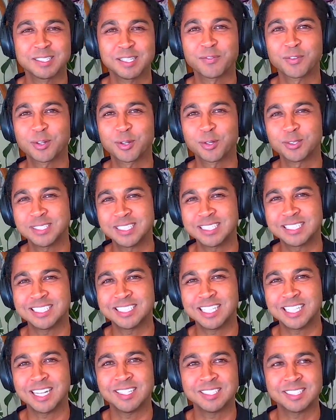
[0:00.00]
difficulties and
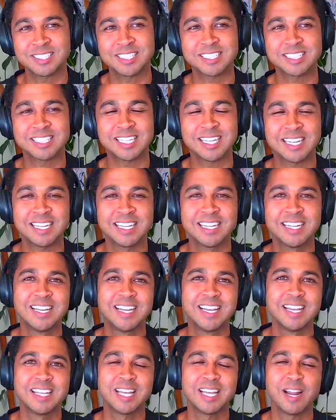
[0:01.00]
challenges that
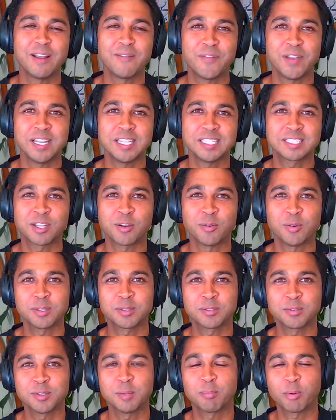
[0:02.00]
I faced going
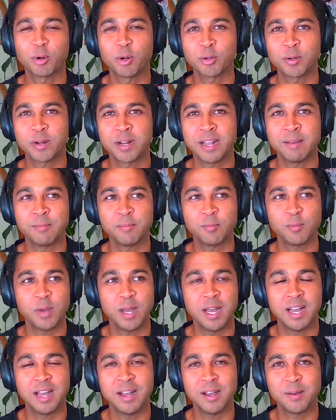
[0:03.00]
through the program
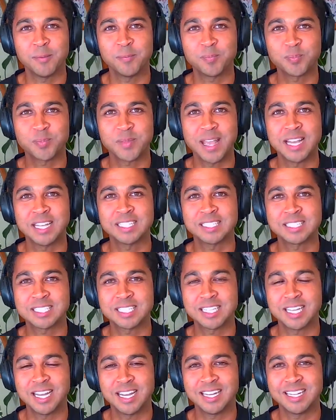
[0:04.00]
as
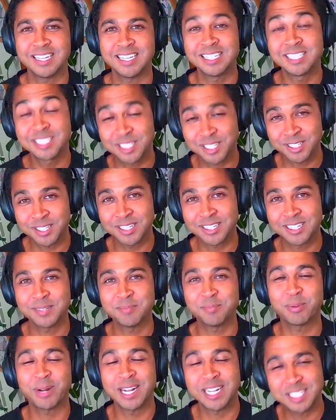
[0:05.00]

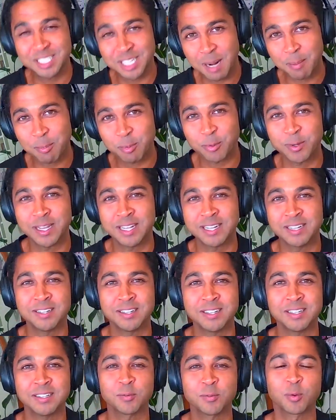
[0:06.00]
intern, branch
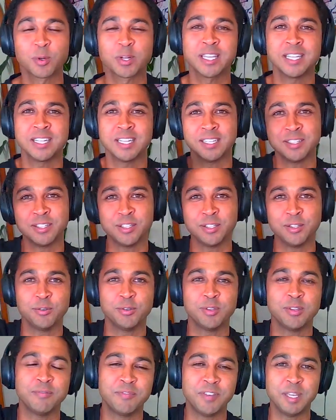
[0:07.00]
operator, working under you,
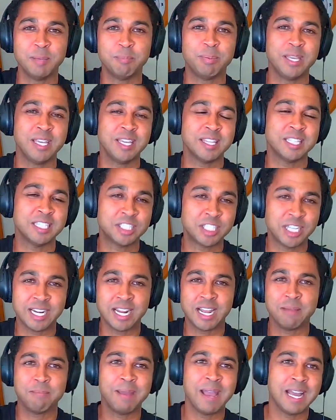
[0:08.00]
the VP, the
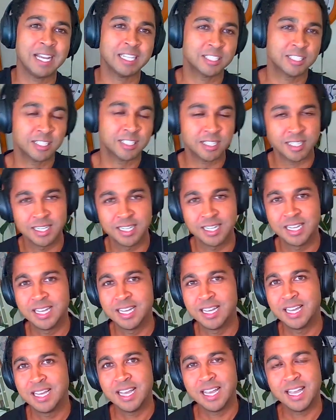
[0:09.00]
Jedi Master.
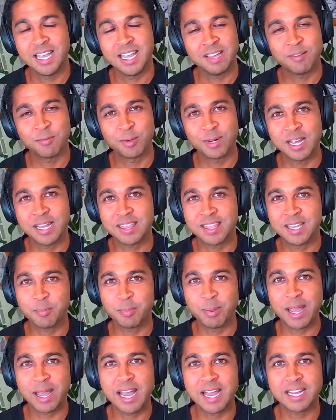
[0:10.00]
And when I think
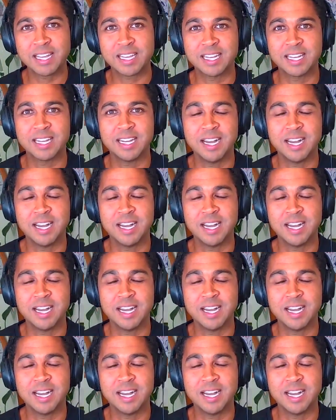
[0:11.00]
back,